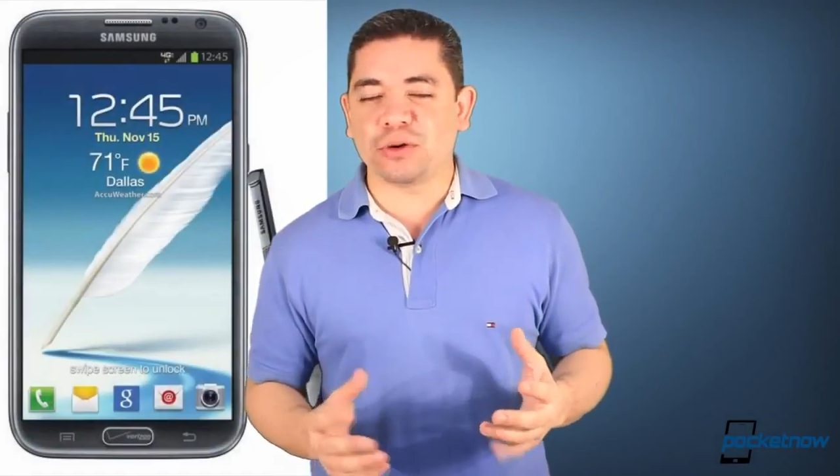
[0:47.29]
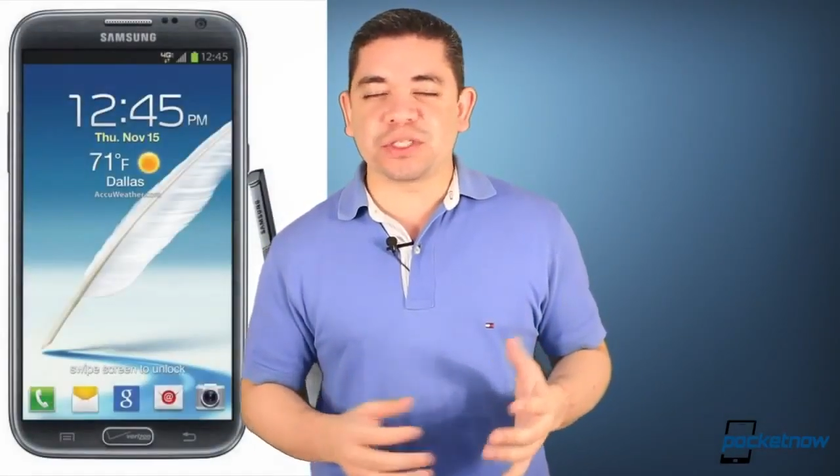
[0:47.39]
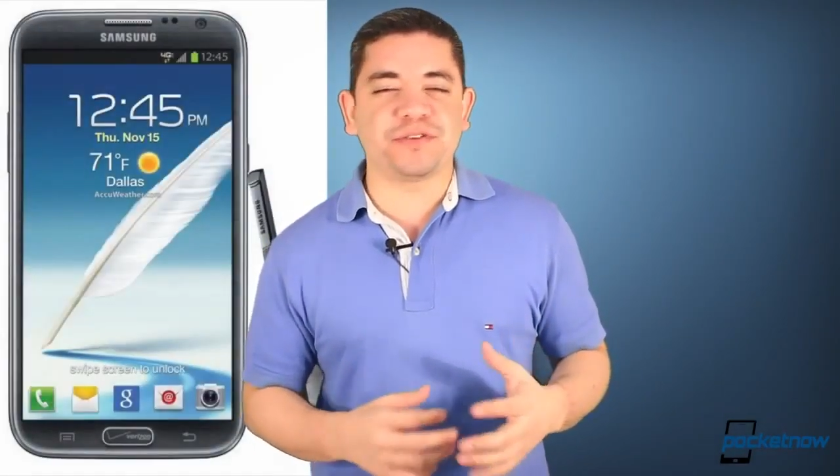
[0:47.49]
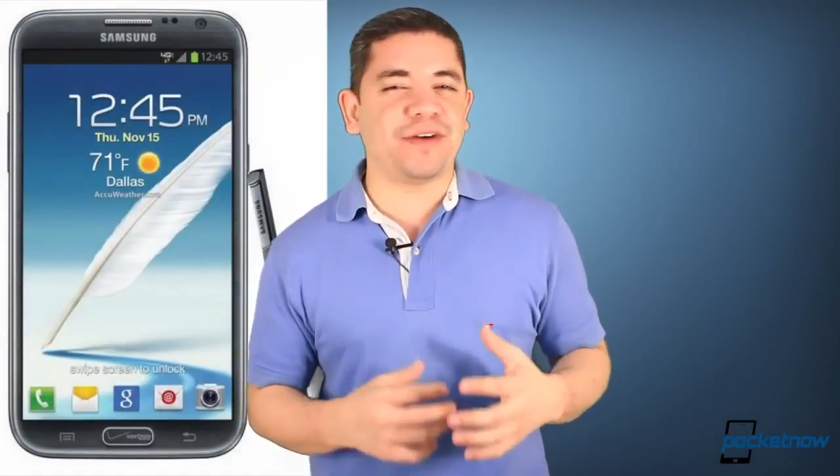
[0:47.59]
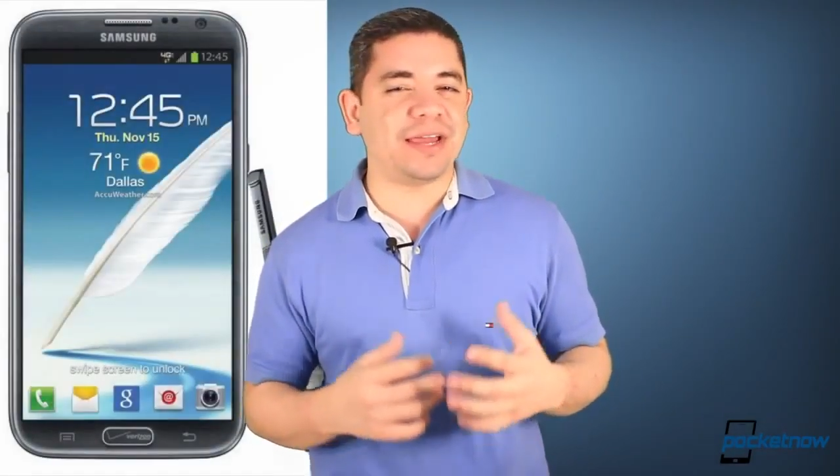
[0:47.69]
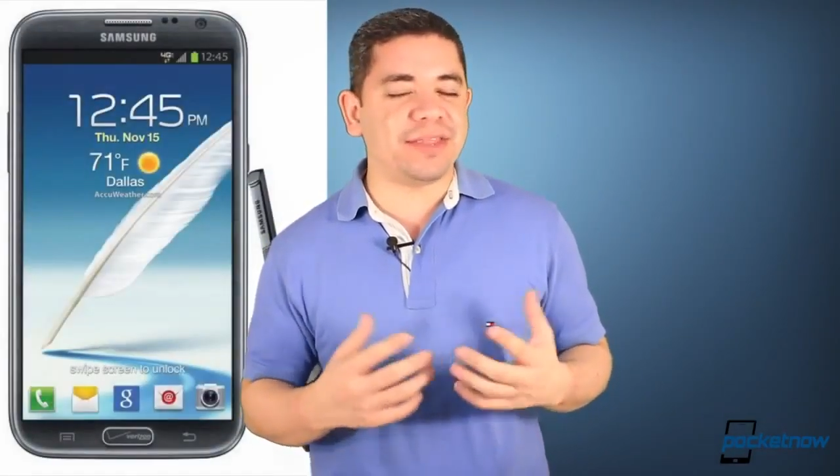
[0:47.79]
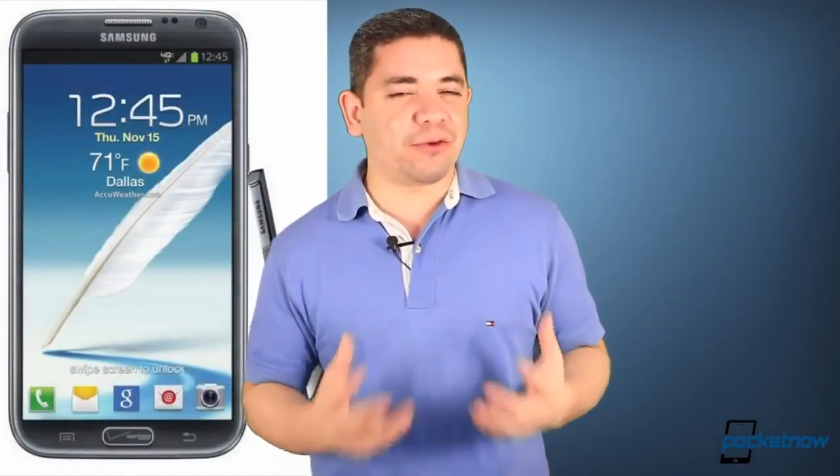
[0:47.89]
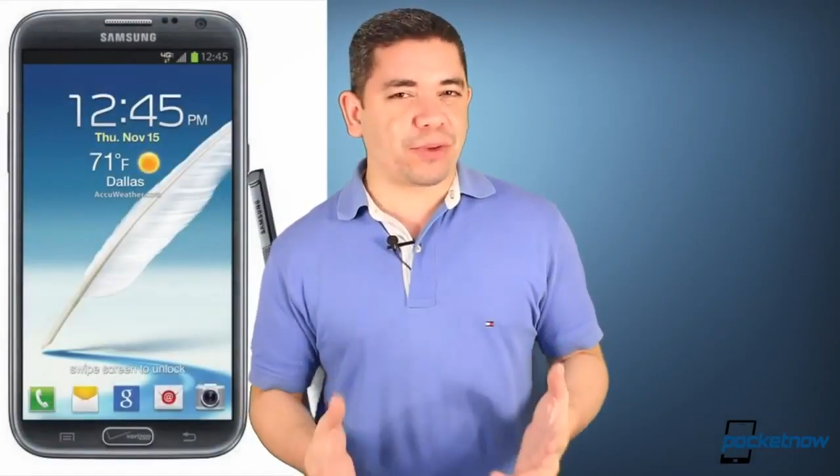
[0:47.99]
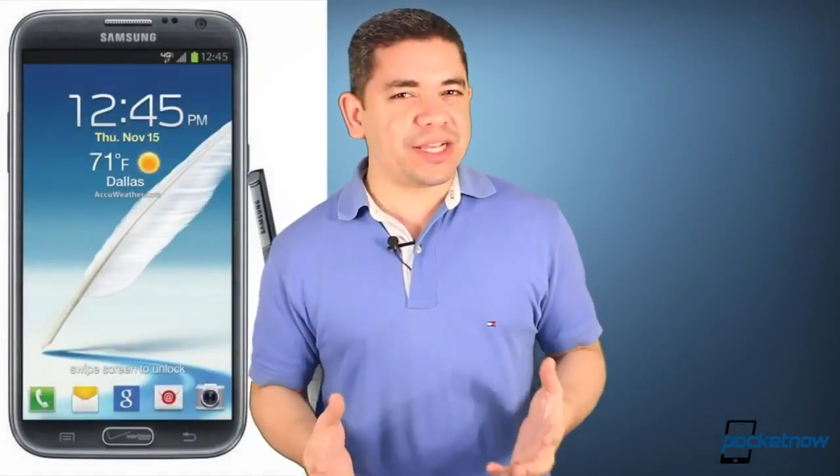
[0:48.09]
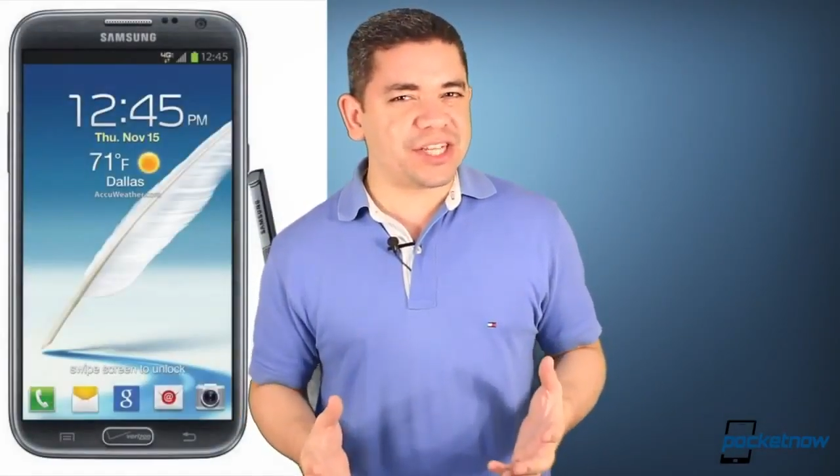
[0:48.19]
2 is
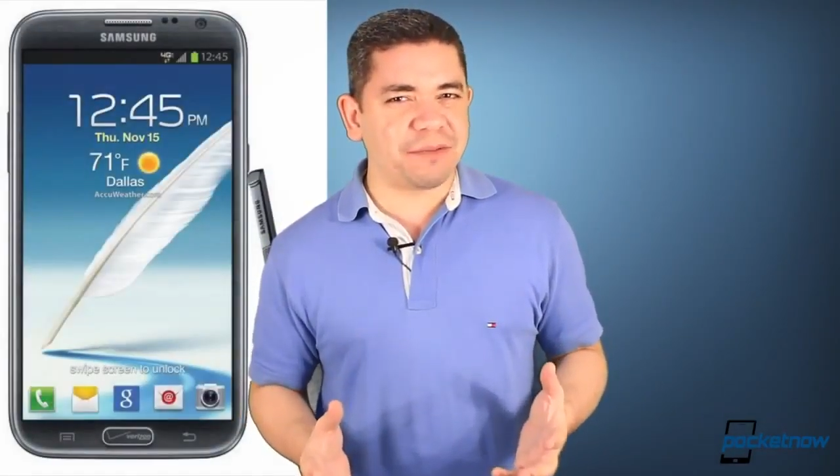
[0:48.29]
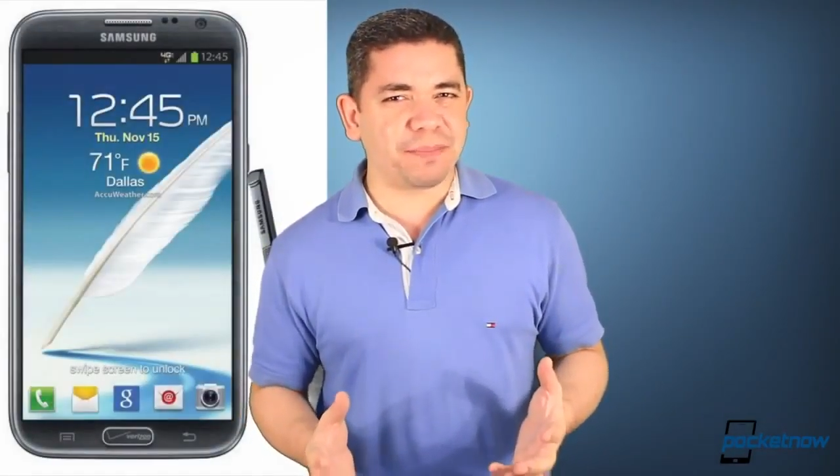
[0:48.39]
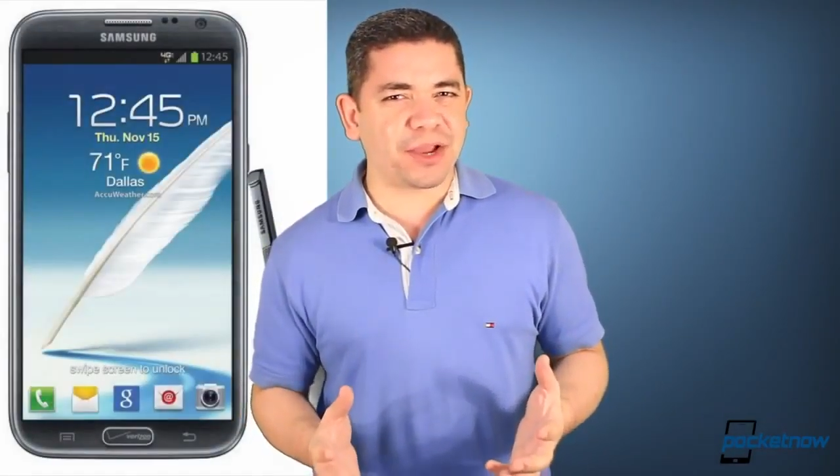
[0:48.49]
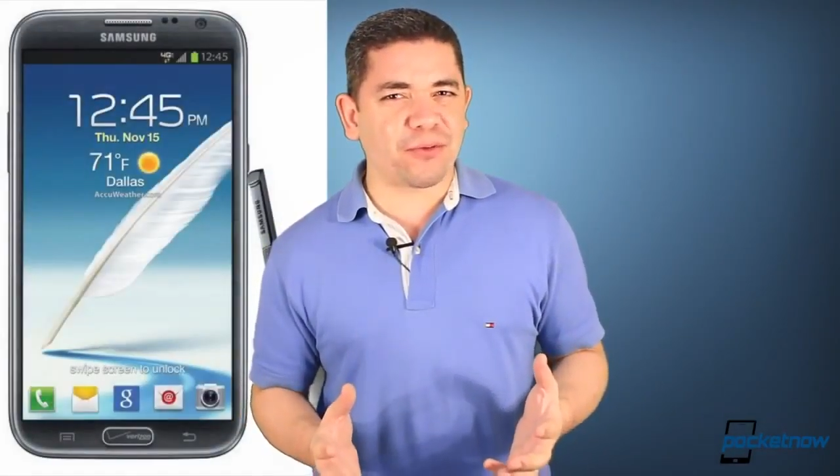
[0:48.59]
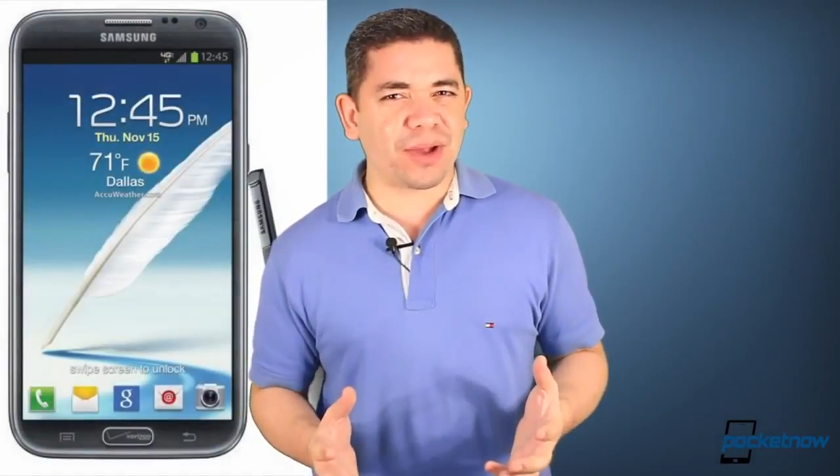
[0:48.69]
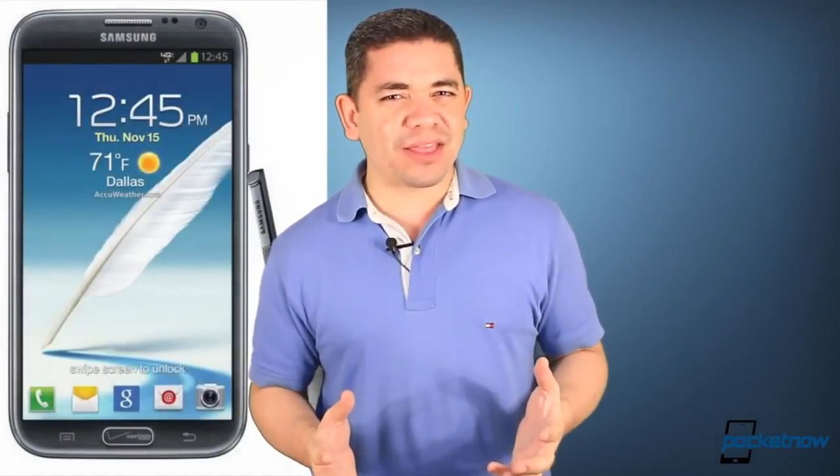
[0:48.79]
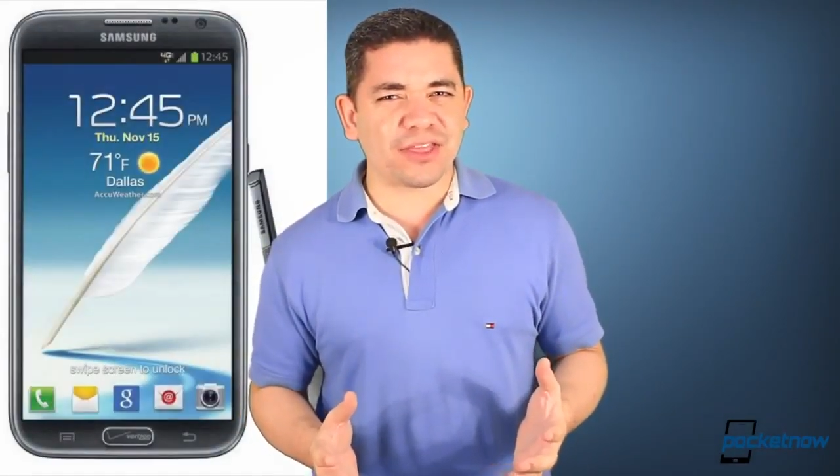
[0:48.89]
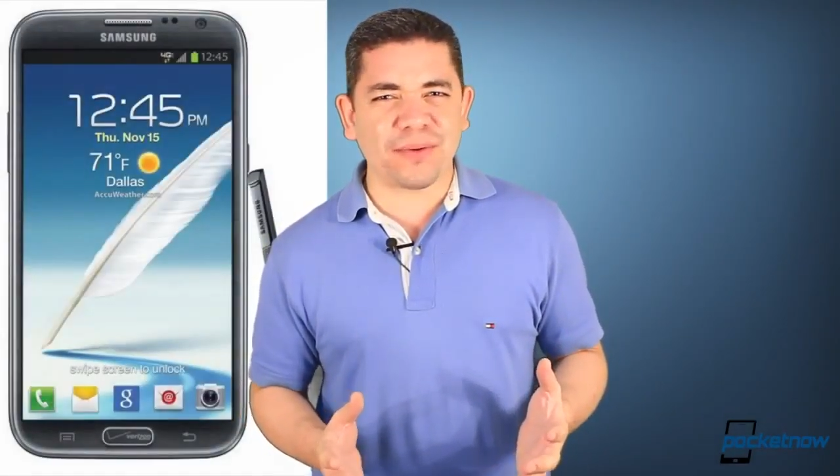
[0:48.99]
finally reaching Big Red,